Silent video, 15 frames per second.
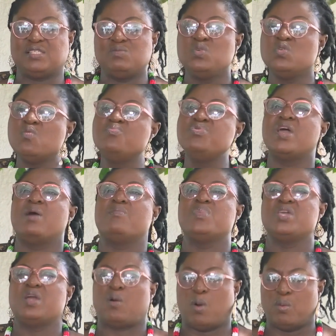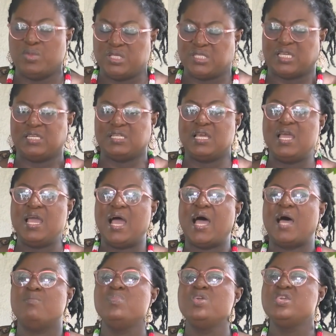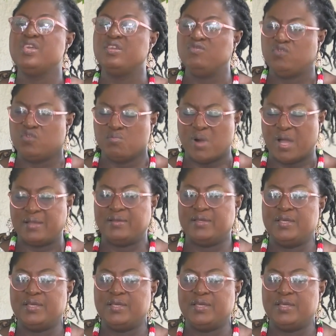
me obi a me committed, a me ye juma.